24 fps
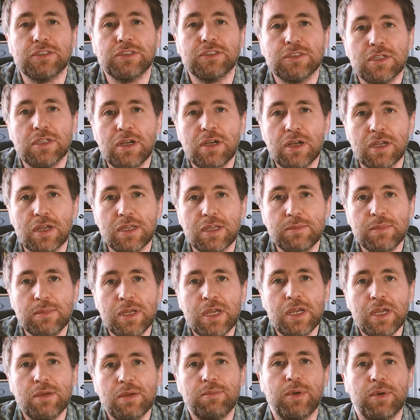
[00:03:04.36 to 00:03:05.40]
measures time
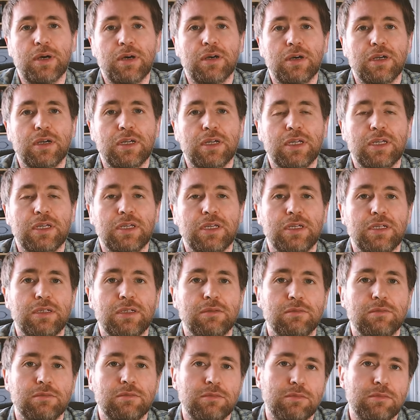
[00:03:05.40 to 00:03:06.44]

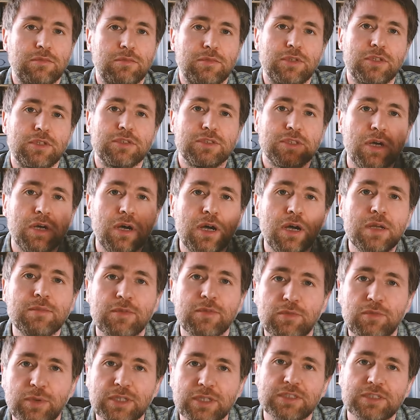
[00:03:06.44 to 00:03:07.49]
by the
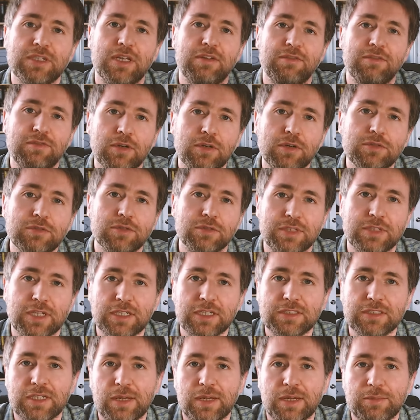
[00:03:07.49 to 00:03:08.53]
time of which that photon
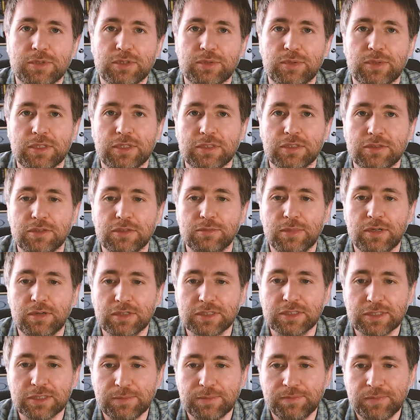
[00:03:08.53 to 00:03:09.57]
takes to get between the two
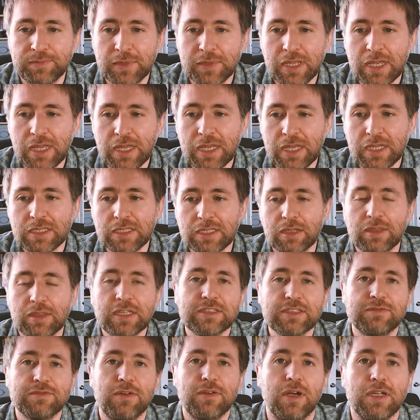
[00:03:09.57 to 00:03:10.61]
mirrors. Now
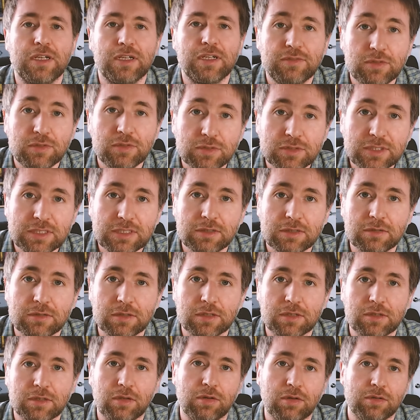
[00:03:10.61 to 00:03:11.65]
that's fine. If you're sitting on
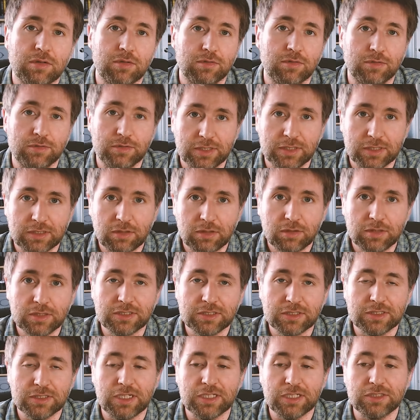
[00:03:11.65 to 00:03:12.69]
the clock or the clock
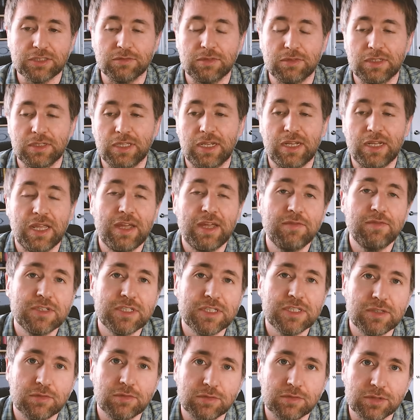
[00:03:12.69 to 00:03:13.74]
is stationary, then
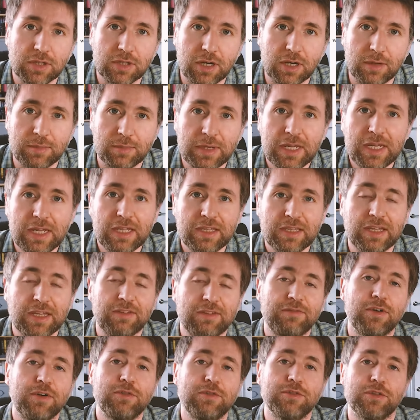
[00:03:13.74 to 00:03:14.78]
every single time
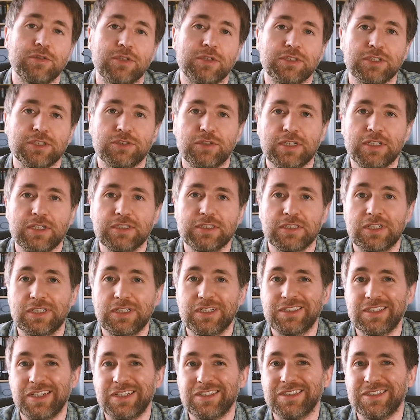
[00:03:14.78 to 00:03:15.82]
that photon does a transit,
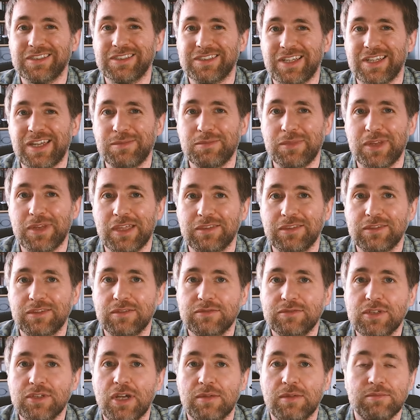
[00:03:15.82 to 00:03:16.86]
it takes the same length
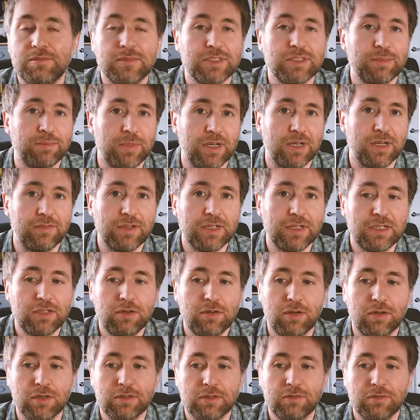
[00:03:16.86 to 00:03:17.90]
of time. It's a perfect
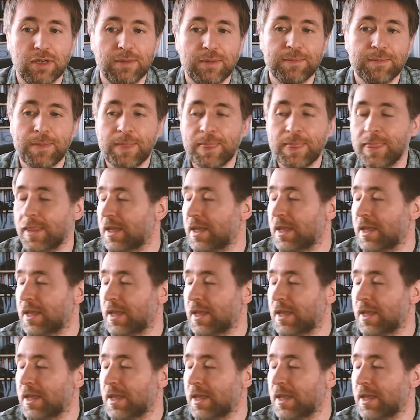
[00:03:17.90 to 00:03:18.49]
clock, right?